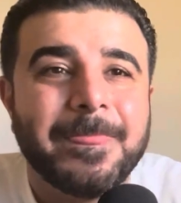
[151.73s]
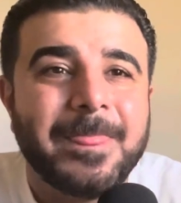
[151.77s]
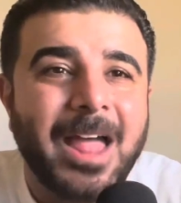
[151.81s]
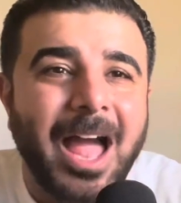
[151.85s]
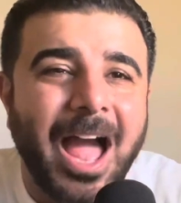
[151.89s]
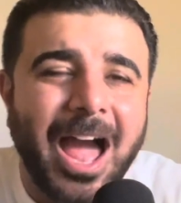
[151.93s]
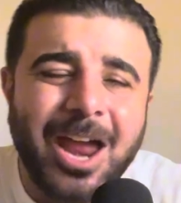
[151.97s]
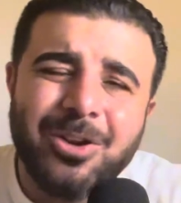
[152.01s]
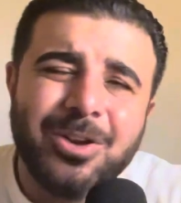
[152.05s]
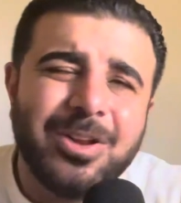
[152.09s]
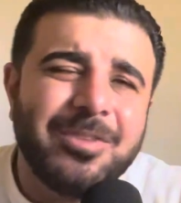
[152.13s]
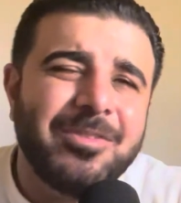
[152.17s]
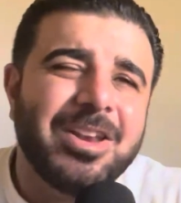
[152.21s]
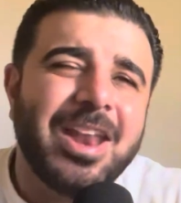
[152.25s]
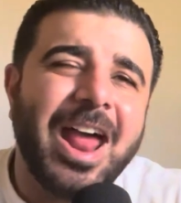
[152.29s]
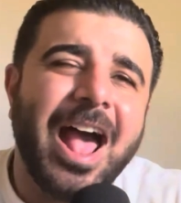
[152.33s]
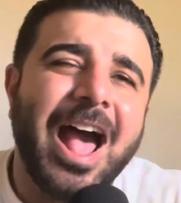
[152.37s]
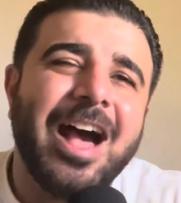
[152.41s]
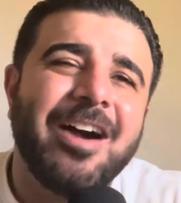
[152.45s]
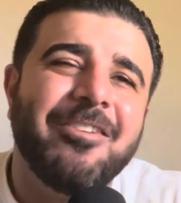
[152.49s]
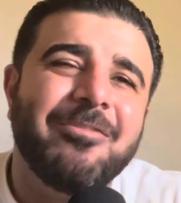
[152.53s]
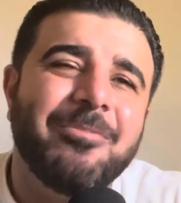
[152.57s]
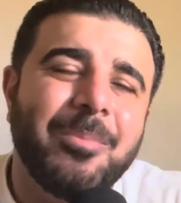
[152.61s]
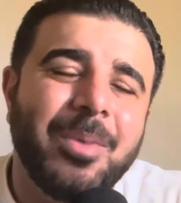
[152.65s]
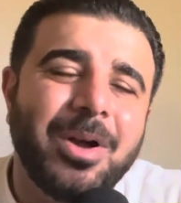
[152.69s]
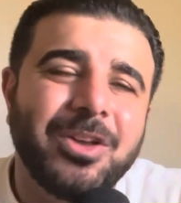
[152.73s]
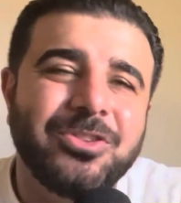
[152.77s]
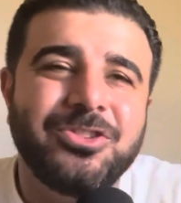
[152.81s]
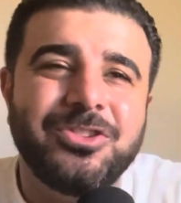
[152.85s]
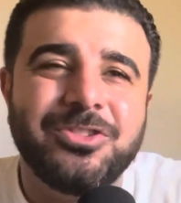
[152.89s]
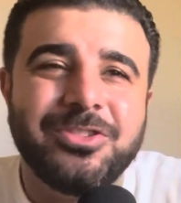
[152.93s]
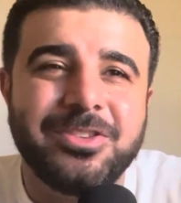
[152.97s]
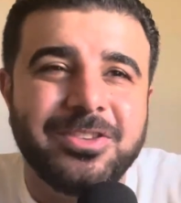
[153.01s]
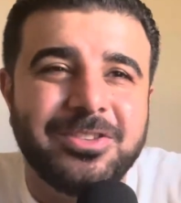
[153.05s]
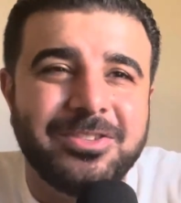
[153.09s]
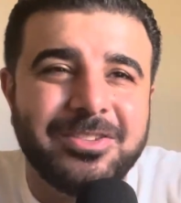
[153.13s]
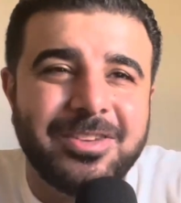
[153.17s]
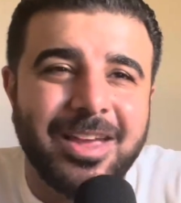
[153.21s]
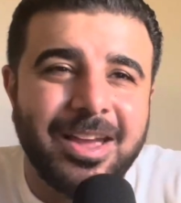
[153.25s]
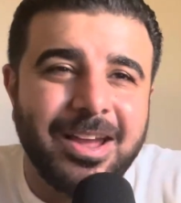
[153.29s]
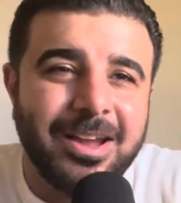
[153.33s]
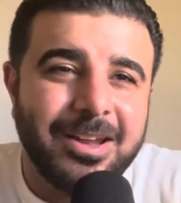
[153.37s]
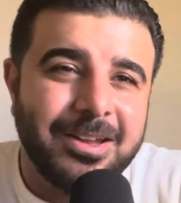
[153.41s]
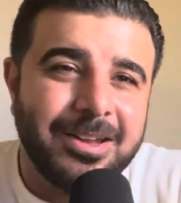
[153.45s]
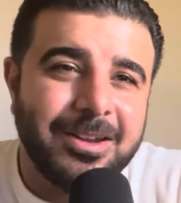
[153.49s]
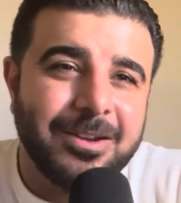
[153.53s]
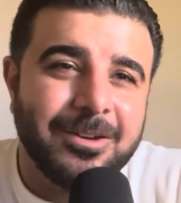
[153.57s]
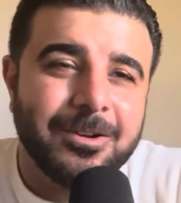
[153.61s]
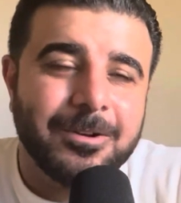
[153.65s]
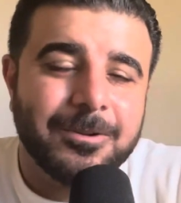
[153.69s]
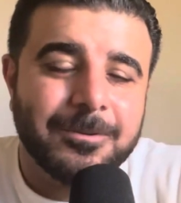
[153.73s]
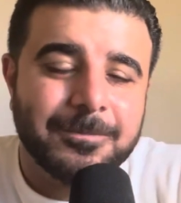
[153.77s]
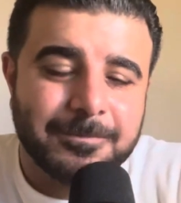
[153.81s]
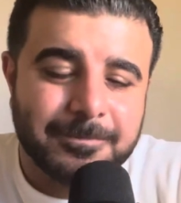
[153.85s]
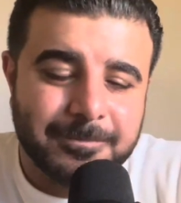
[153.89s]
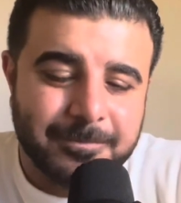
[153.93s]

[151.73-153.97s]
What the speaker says: I don't even have much to say here